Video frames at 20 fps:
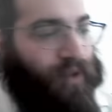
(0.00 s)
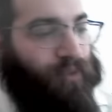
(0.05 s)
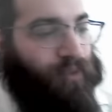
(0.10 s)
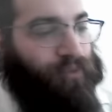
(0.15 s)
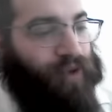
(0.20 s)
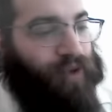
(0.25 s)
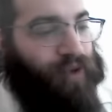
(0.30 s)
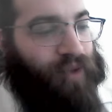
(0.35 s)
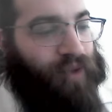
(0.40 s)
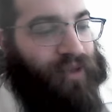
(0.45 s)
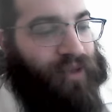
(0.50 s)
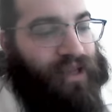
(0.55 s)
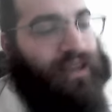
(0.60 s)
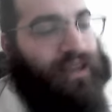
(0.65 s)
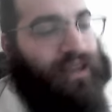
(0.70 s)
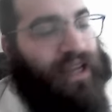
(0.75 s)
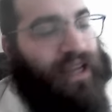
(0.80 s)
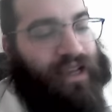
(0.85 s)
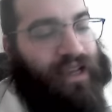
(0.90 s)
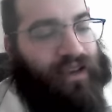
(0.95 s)
probably
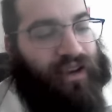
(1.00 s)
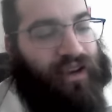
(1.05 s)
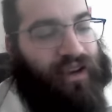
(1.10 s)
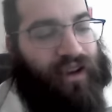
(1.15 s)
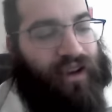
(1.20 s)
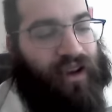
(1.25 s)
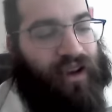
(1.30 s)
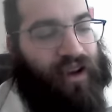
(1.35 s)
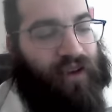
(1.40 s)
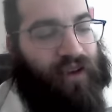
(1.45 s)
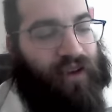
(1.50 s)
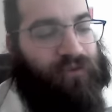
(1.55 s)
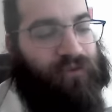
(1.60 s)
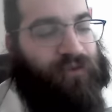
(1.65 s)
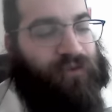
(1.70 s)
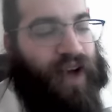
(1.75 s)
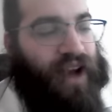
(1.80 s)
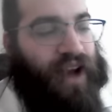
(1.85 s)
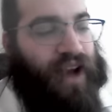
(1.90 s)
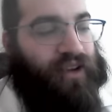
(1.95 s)
like a
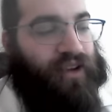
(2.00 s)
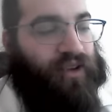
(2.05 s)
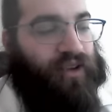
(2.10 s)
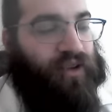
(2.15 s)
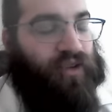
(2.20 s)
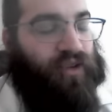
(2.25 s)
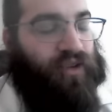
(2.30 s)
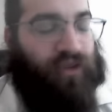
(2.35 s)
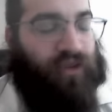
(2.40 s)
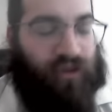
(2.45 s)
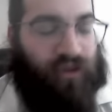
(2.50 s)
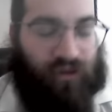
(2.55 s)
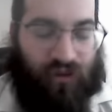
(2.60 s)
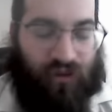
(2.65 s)
final